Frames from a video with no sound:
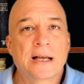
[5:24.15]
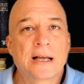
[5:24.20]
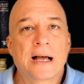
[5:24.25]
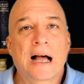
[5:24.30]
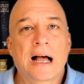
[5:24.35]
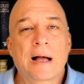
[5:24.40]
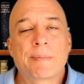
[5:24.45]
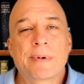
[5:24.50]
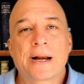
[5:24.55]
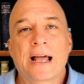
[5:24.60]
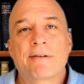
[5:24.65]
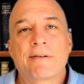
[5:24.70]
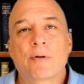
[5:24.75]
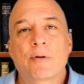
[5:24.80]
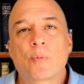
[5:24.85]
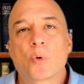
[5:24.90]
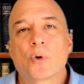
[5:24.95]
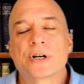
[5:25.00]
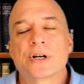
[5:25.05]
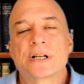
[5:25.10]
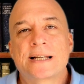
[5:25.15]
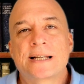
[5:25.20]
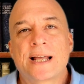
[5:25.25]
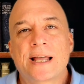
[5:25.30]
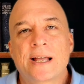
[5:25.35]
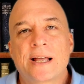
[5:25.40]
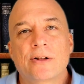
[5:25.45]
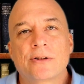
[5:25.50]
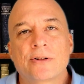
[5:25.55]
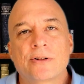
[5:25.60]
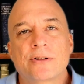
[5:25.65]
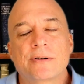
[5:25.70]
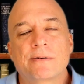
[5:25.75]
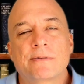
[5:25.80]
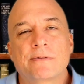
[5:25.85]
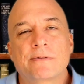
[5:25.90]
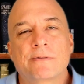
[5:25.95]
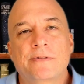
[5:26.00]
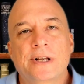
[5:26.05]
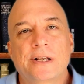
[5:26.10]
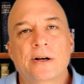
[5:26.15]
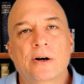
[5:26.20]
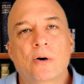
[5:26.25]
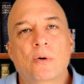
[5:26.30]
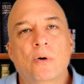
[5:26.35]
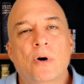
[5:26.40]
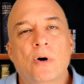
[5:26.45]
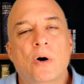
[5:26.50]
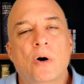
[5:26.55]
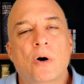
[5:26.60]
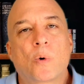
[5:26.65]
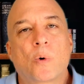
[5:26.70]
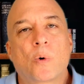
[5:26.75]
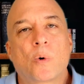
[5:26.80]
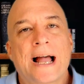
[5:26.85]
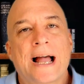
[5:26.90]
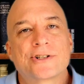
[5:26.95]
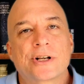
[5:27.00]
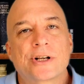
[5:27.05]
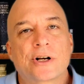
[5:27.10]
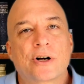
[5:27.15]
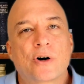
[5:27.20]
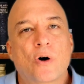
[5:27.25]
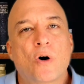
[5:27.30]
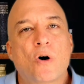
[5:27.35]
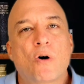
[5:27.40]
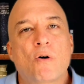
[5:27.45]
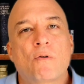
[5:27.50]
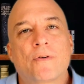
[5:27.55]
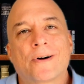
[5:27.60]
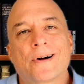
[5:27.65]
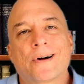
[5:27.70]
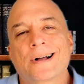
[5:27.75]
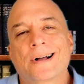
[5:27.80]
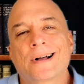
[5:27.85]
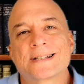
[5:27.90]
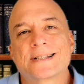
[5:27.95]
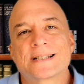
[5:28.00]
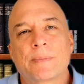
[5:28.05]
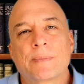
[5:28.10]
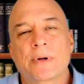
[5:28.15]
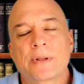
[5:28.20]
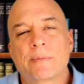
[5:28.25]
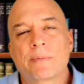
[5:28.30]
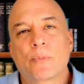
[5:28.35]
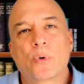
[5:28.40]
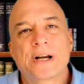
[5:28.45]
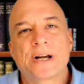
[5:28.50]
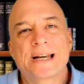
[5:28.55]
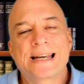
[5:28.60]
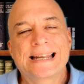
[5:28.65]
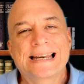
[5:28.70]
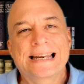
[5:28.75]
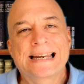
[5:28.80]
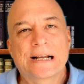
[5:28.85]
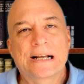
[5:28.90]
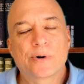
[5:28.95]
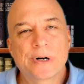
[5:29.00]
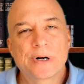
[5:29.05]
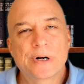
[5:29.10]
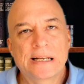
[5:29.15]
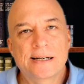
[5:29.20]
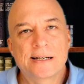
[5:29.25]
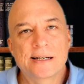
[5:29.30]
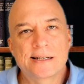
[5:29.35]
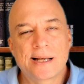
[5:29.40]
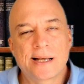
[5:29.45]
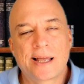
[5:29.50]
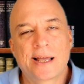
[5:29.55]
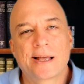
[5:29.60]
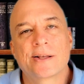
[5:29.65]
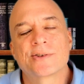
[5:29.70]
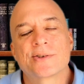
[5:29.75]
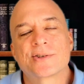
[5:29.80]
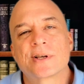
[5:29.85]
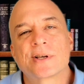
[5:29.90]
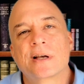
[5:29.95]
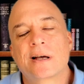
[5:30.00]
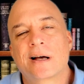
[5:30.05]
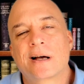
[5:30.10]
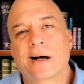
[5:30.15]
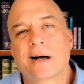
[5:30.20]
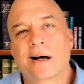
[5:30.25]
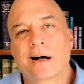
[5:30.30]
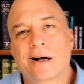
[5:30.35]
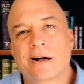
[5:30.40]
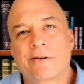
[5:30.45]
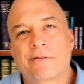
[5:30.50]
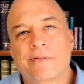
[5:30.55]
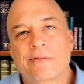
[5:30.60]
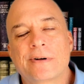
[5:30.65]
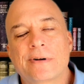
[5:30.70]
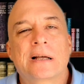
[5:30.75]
I'm going to have a more detailed video where I actually go over some of the more nitty-gritty details of